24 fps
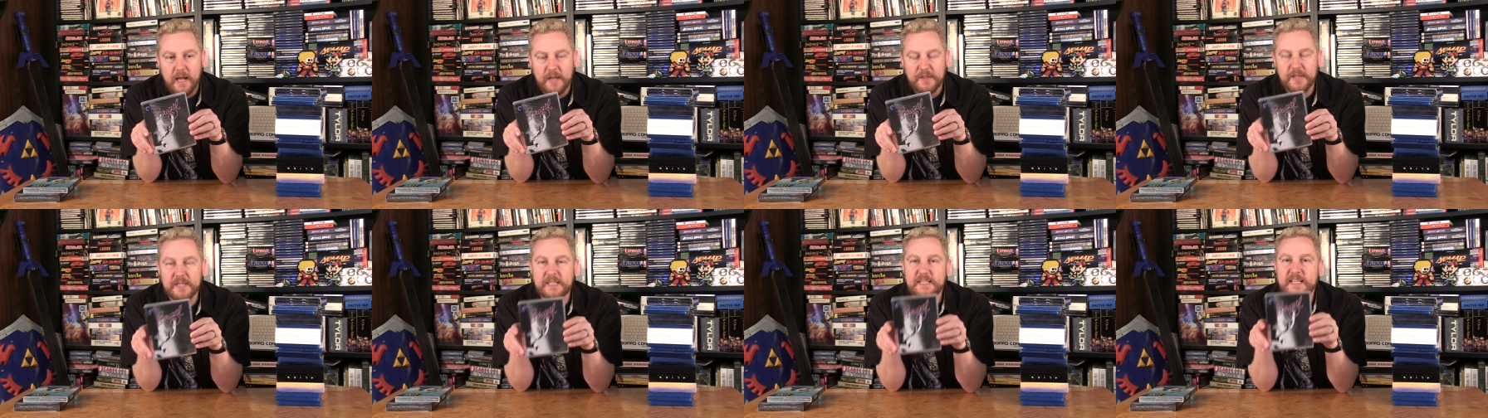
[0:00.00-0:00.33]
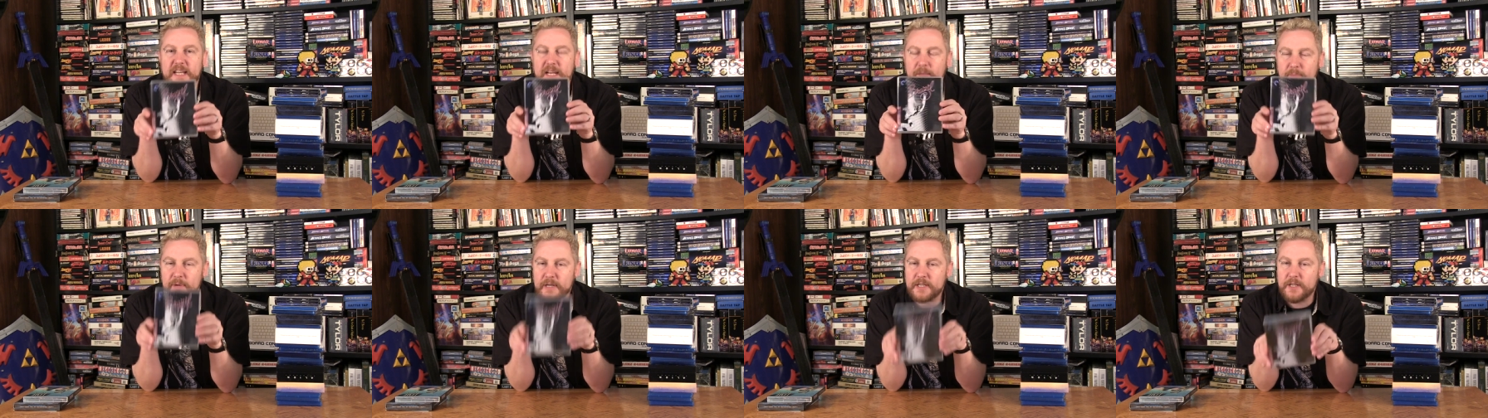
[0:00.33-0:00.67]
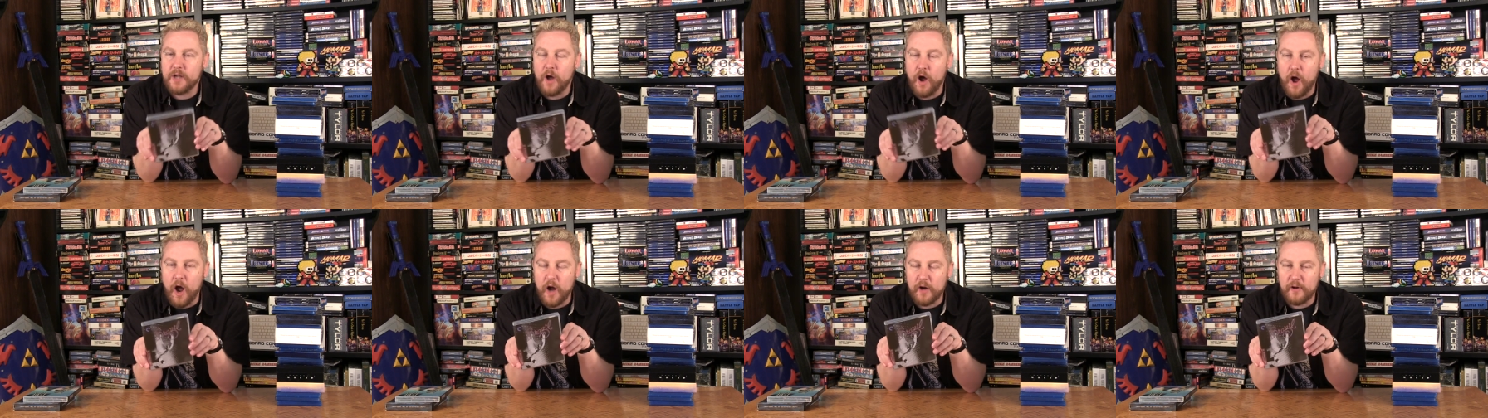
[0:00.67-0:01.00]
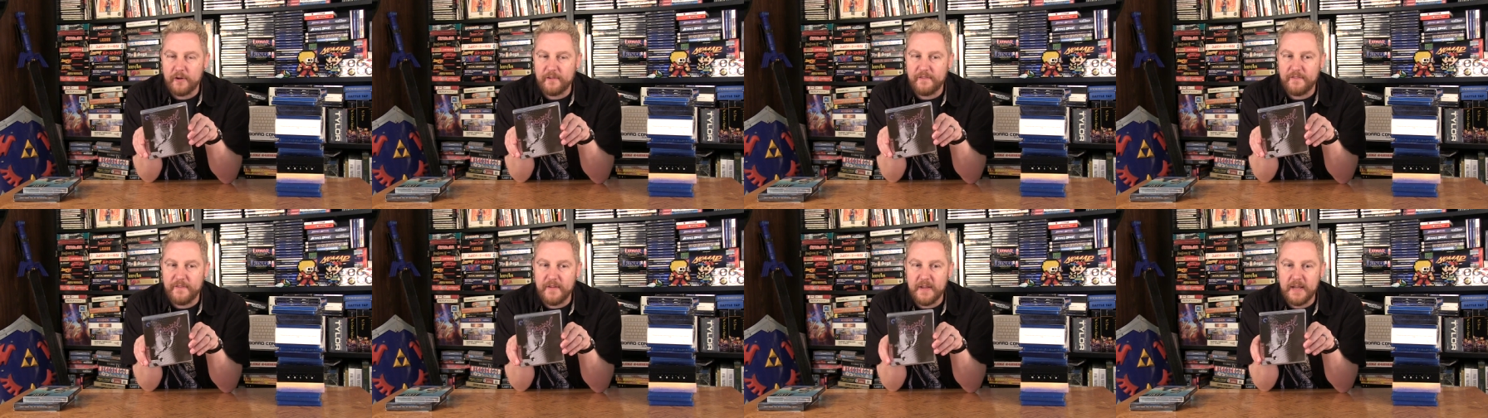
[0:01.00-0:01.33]
the
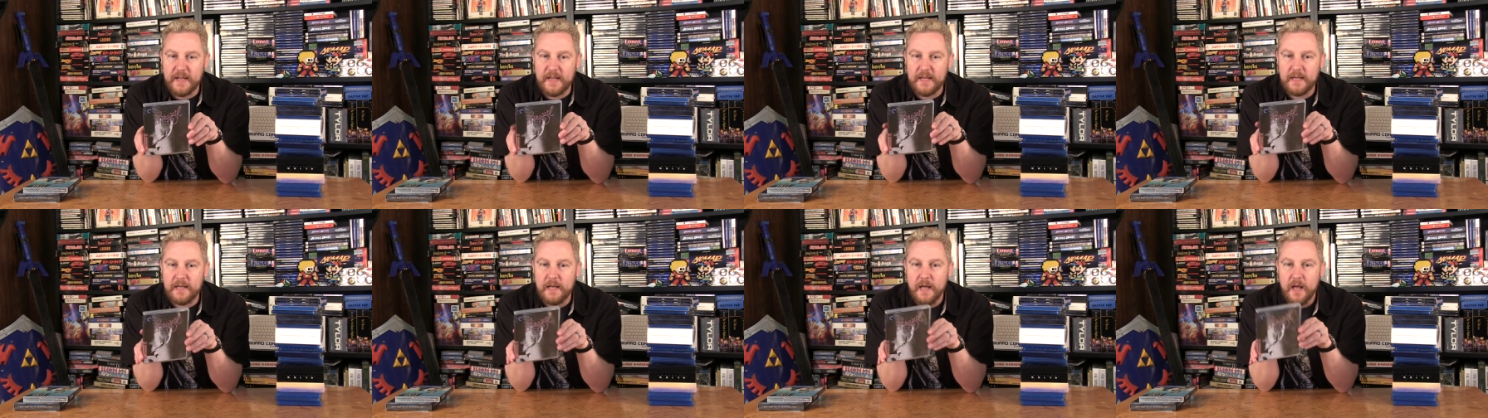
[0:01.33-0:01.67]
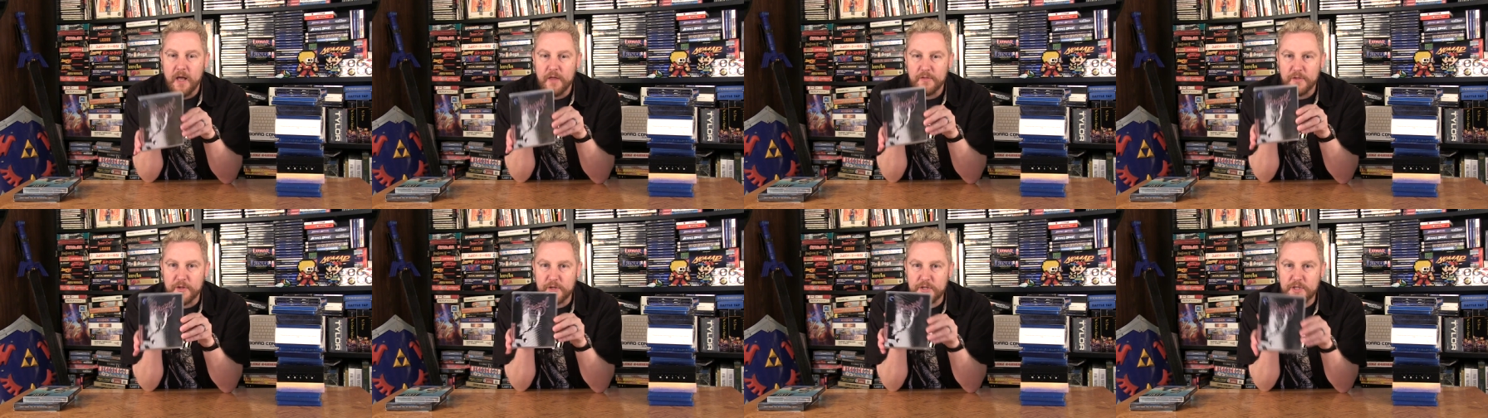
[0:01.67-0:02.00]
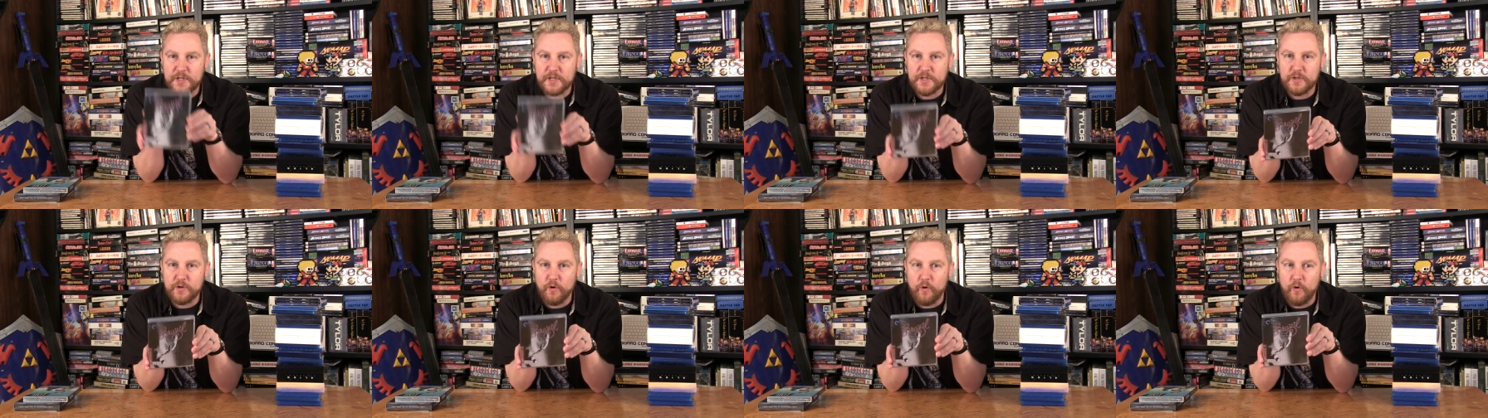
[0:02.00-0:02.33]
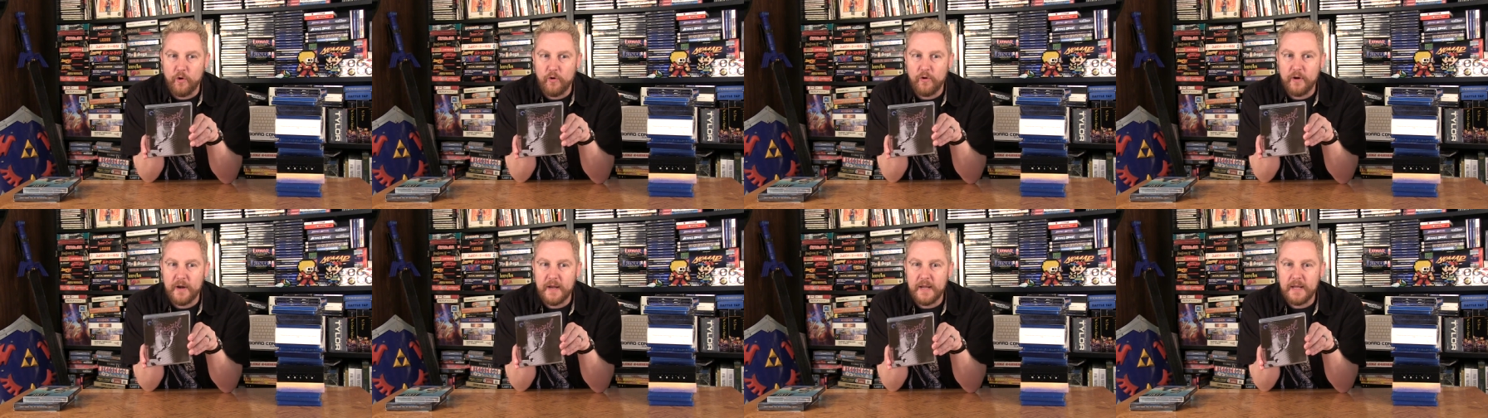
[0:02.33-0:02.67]
cinematography, the
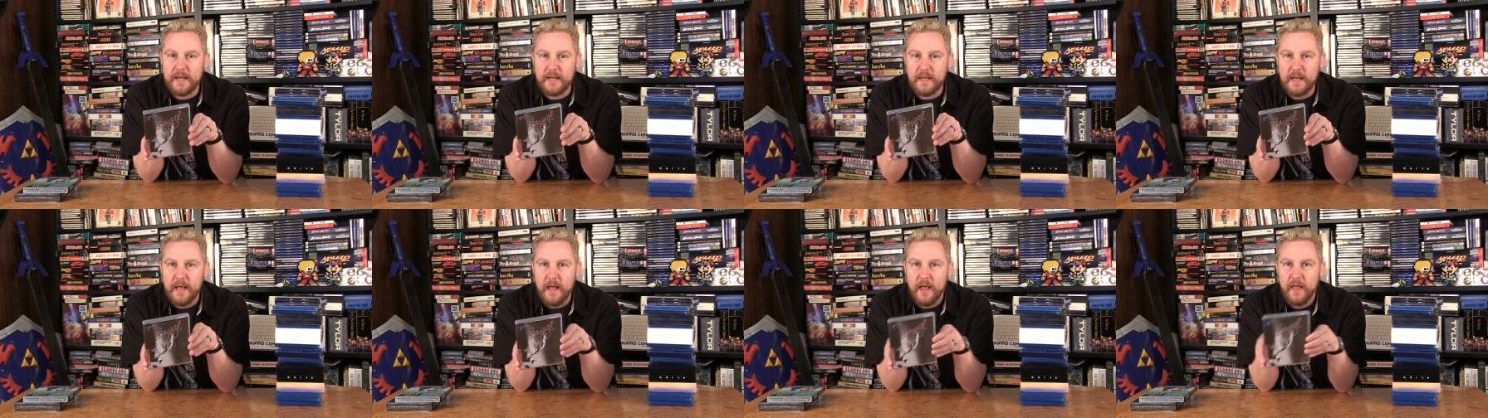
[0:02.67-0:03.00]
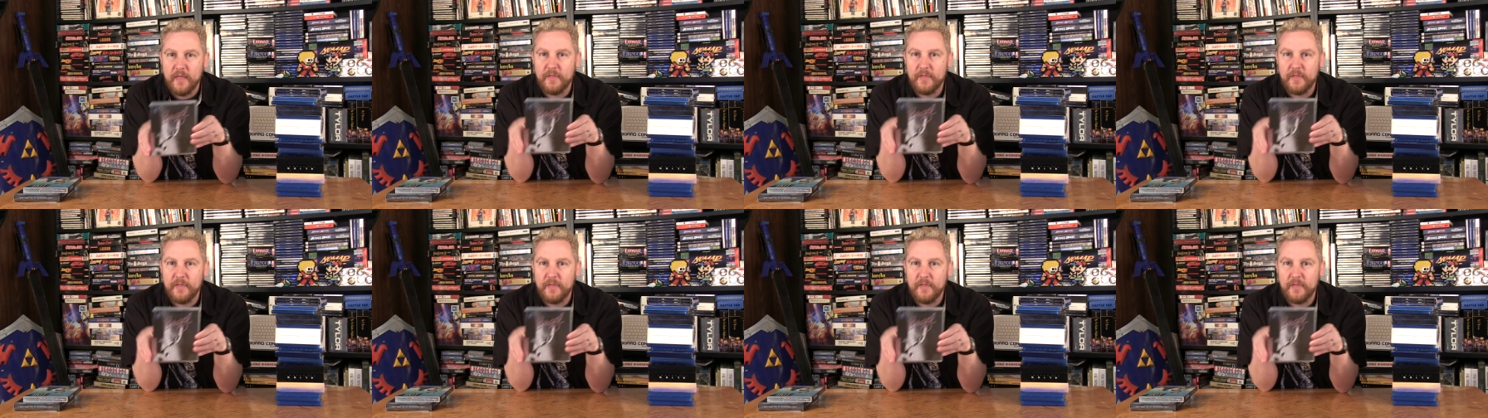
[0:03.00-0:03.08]
story,